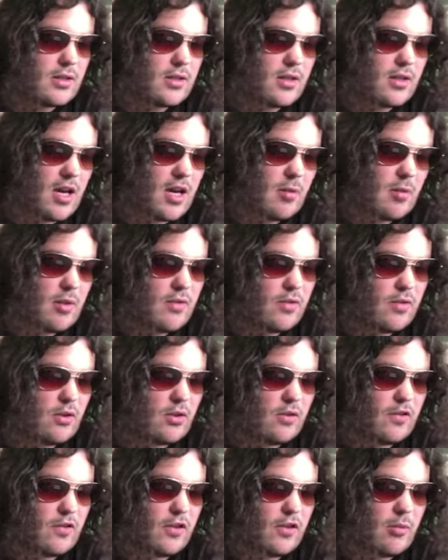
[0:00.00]
Um, even though
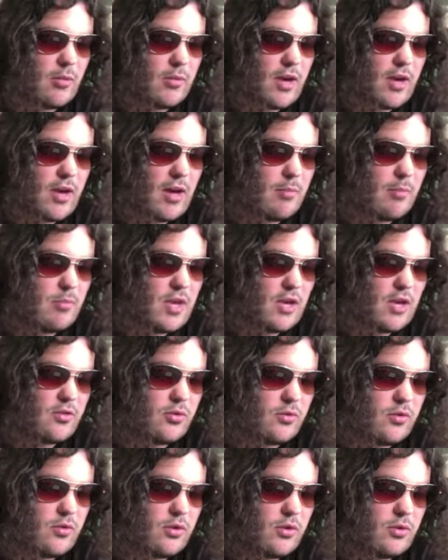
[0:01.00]
the film got mixed
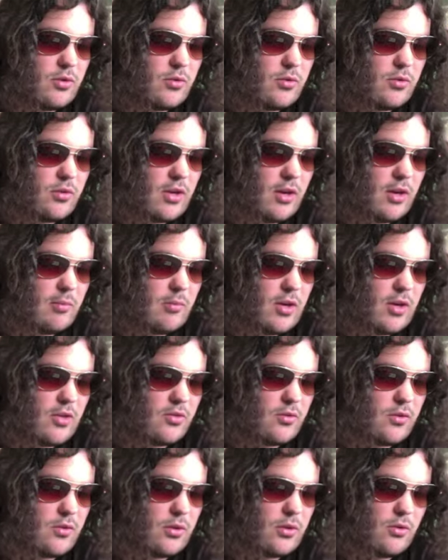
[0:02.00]
review got mixed
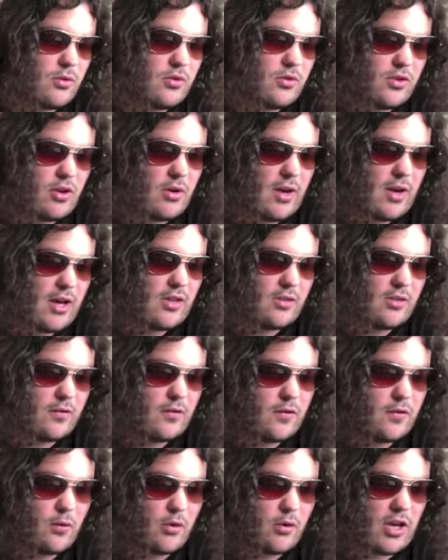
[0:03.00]
reviews, you know, has a
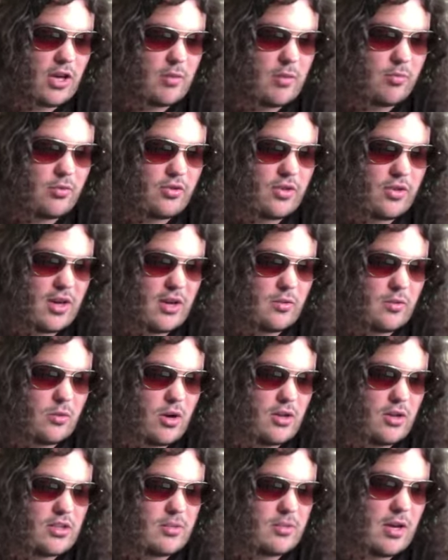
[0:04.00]
48%
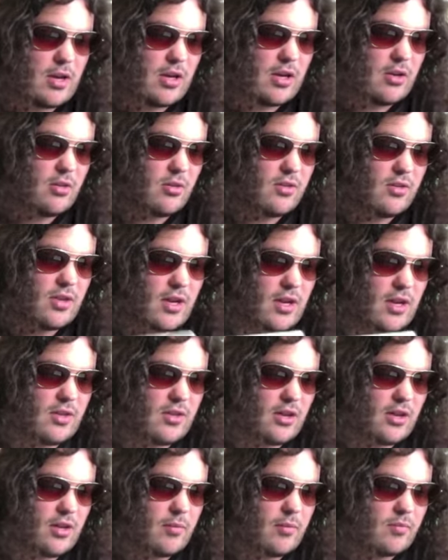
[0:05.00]
Rotten Tomatoes and has
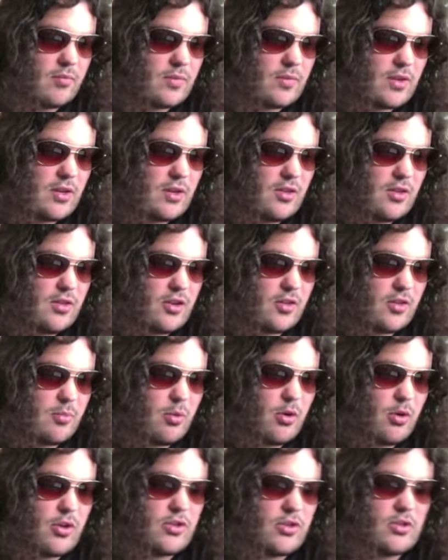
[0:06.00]
a
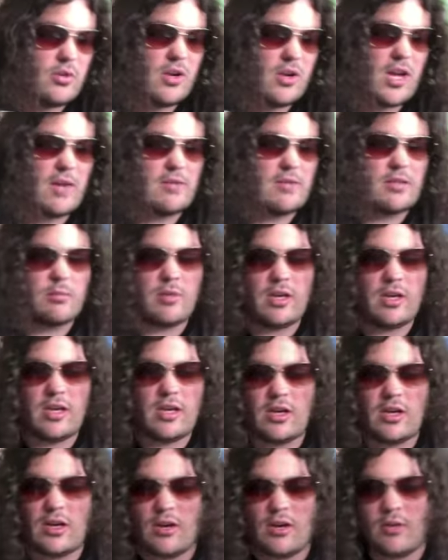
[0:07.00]
6.2 on IMDb, you
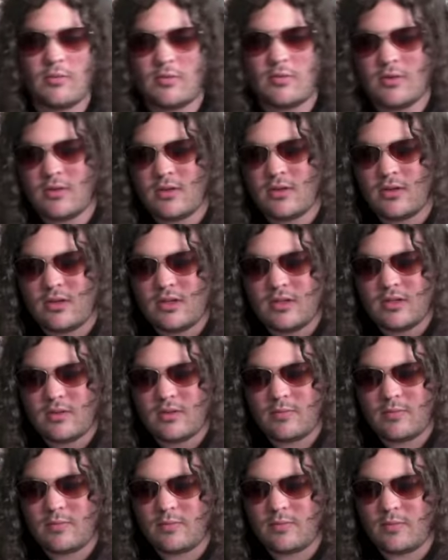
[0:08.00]
know
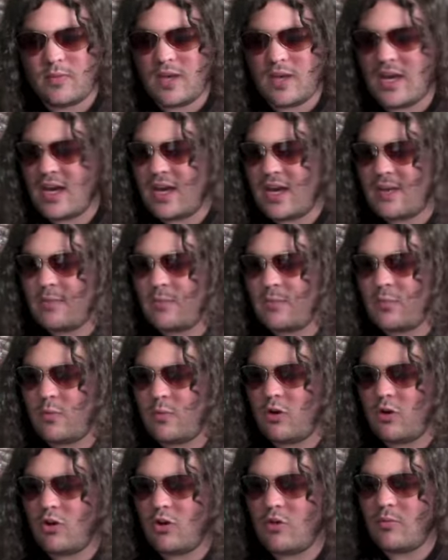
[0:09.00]
yeah, um,
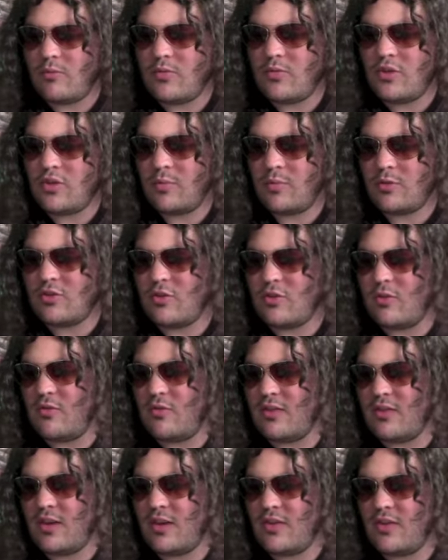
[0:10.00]
well, 6.2 is
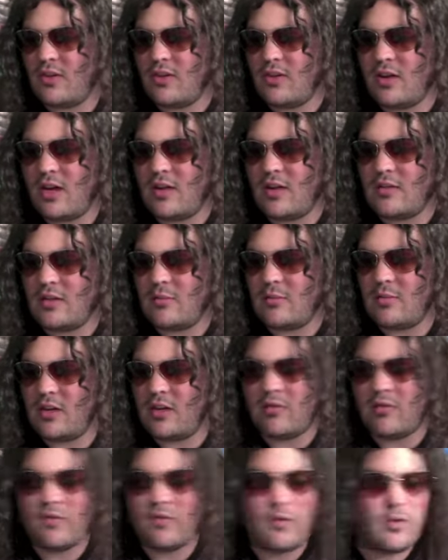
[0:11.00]
decent on
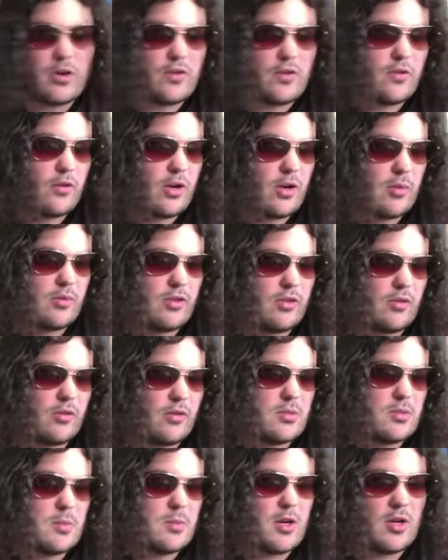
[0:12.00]
IMDb. 40% on Rotten
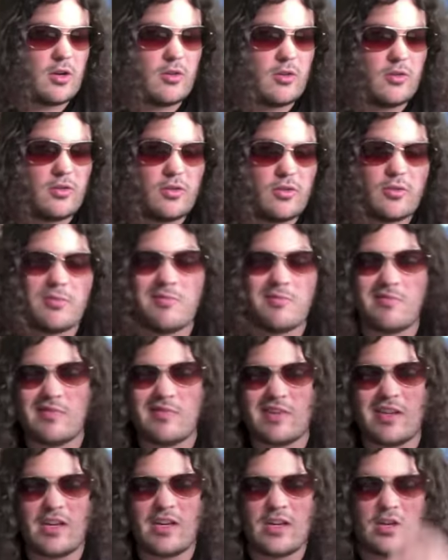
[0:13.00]
Tomatoes,
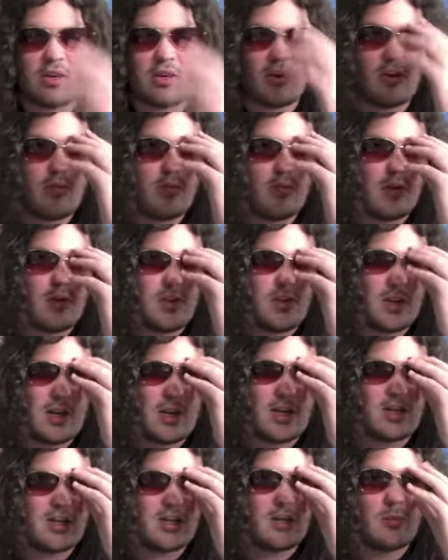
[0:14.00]
meh, you know, but I think
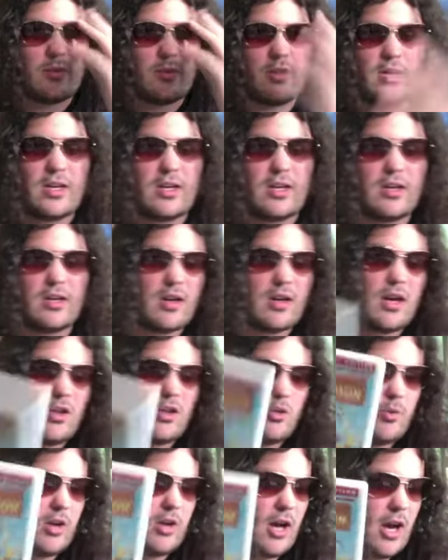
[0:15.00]
could be like a little
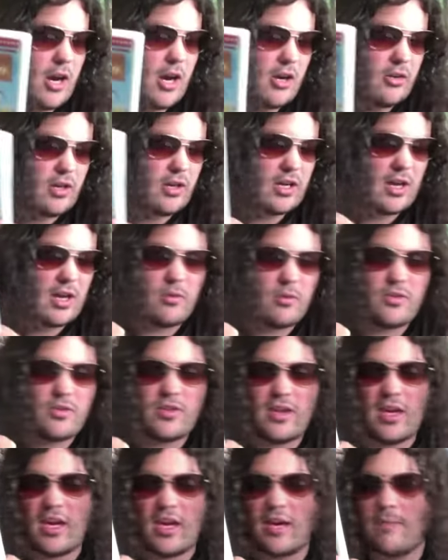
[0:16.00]
bit higher. Like I would
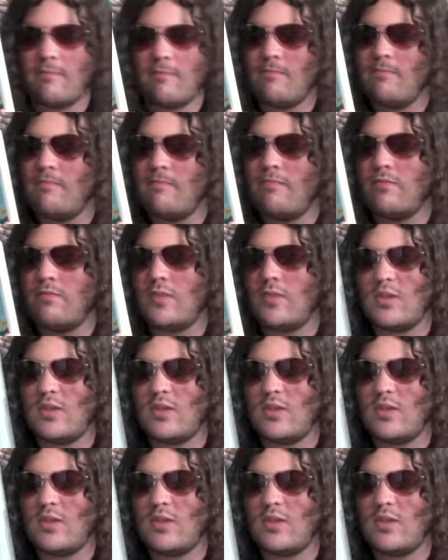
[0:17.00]
say in the